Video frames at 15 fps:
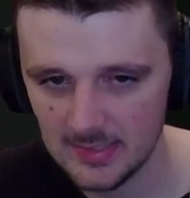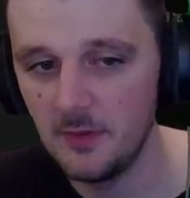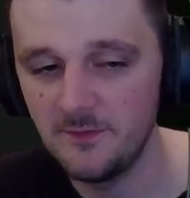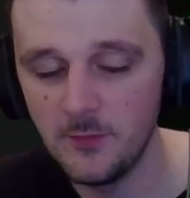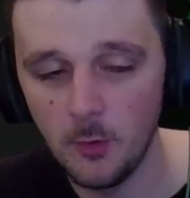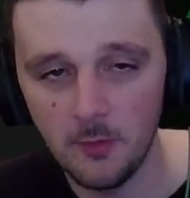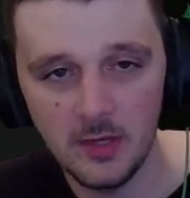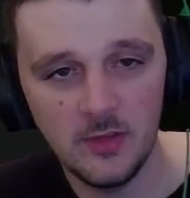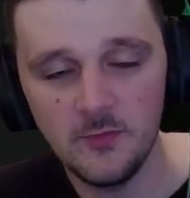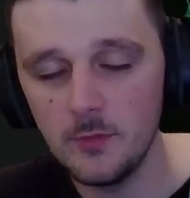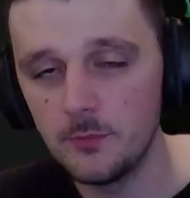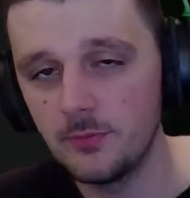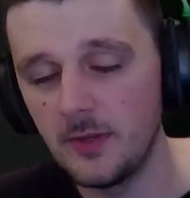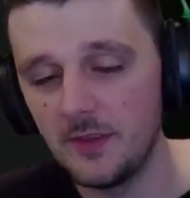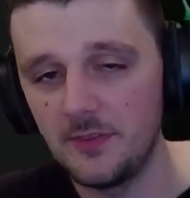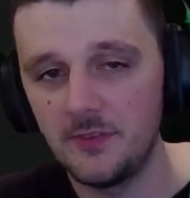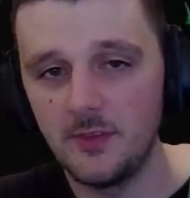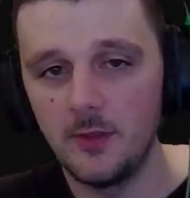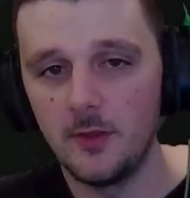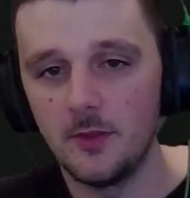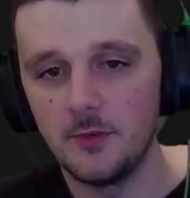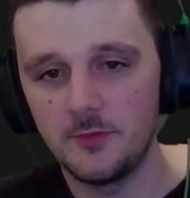Before I even press
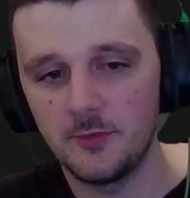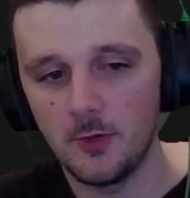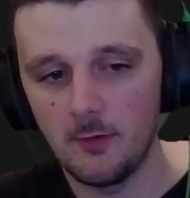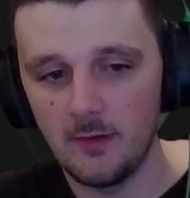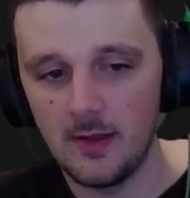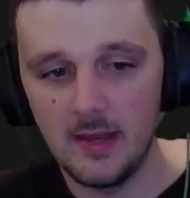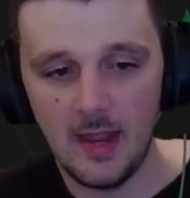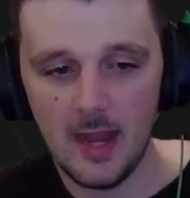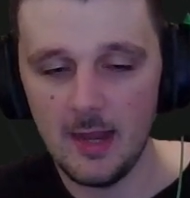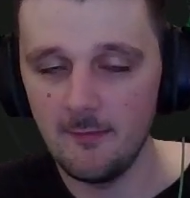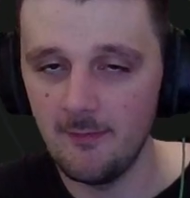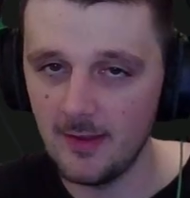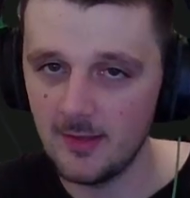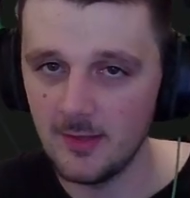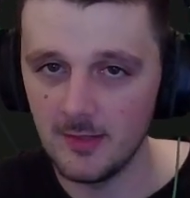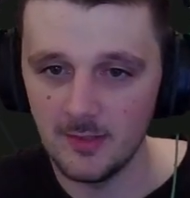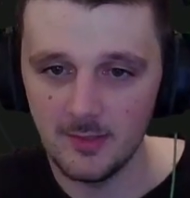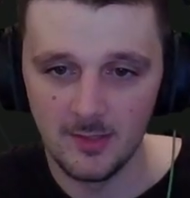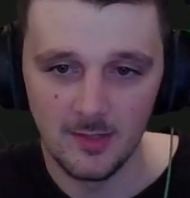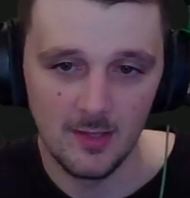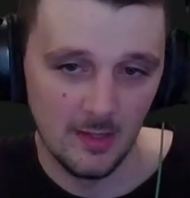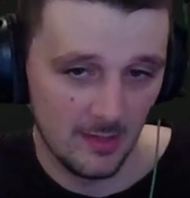search, all right, I reckon
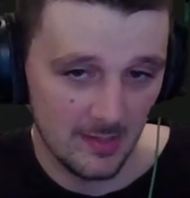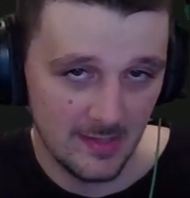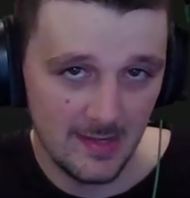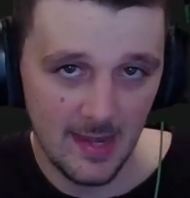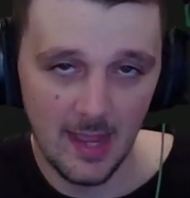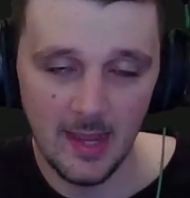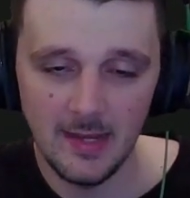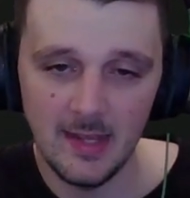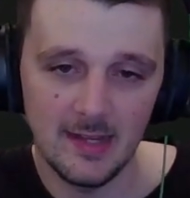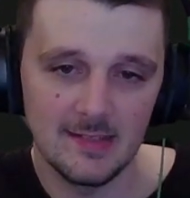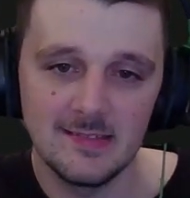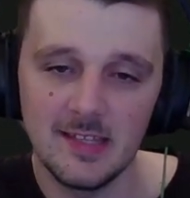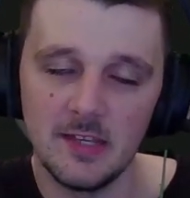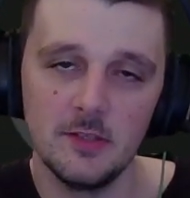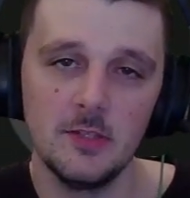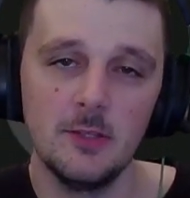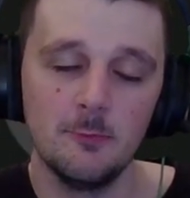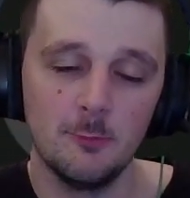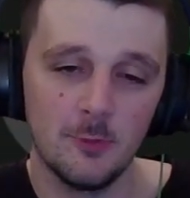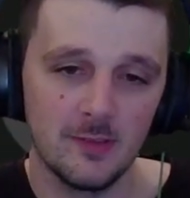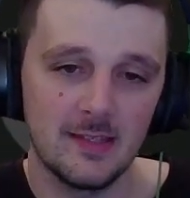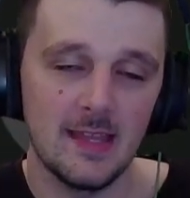9 out of 10 of you
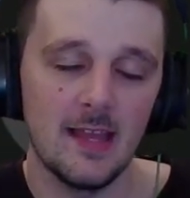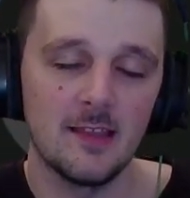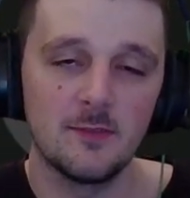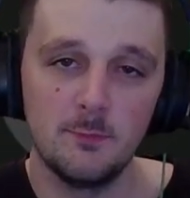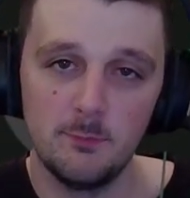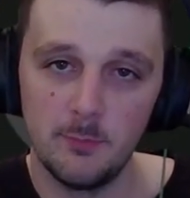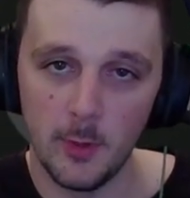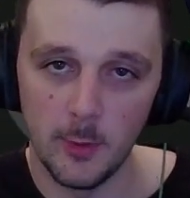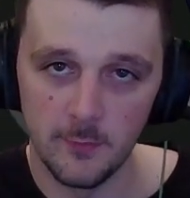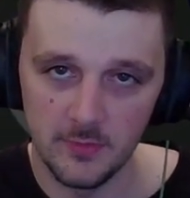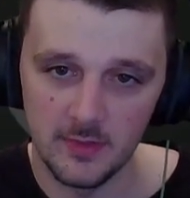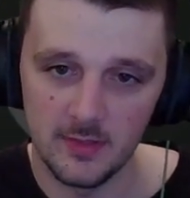will guess both of